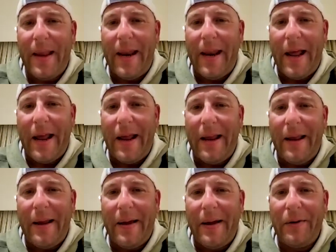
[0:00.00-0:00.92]
and
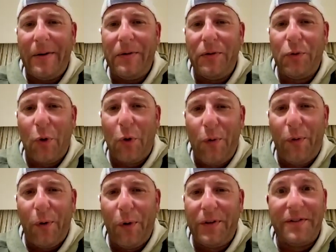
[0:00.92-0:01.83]
I drove
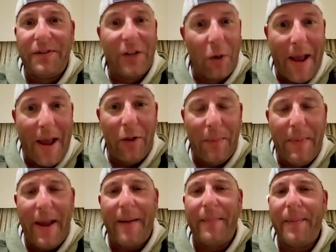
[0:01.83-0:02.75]
her to Selma,
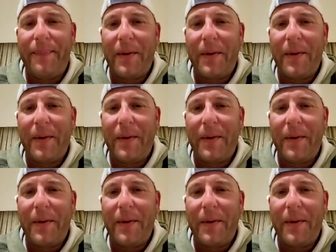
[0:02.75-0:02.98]
Alabama,